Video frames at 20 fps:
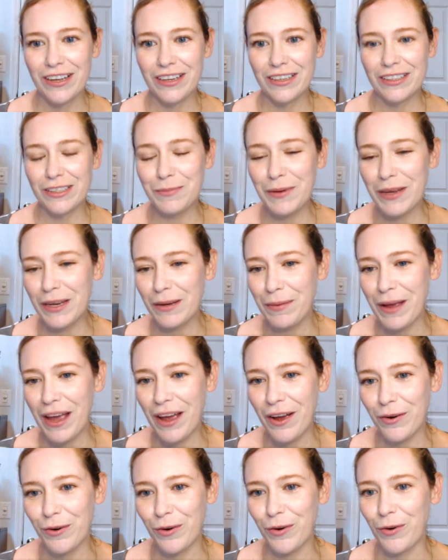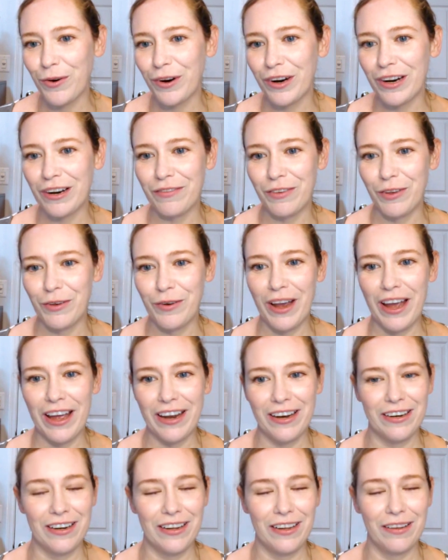speak about, or if you had
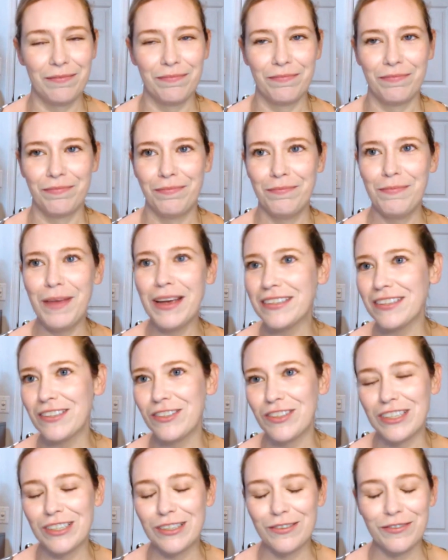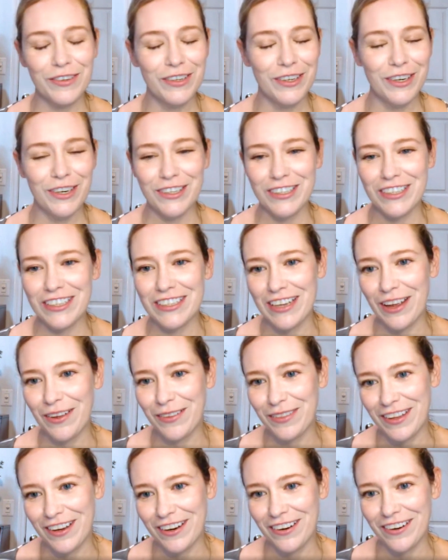any messages for nurses
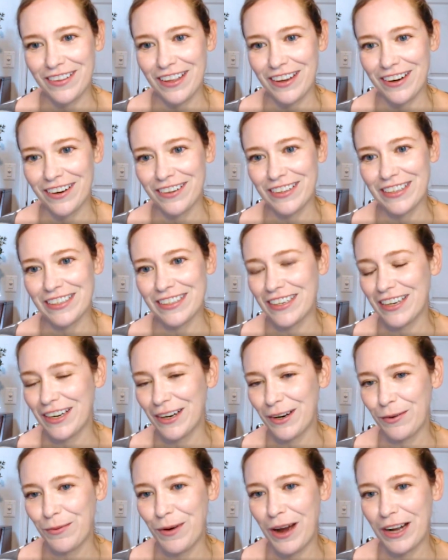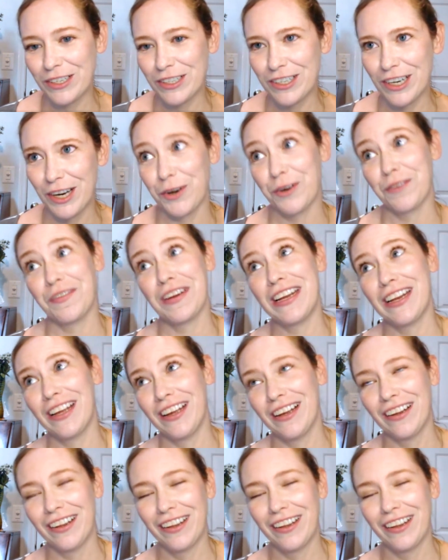out there that are listening or watching or reading.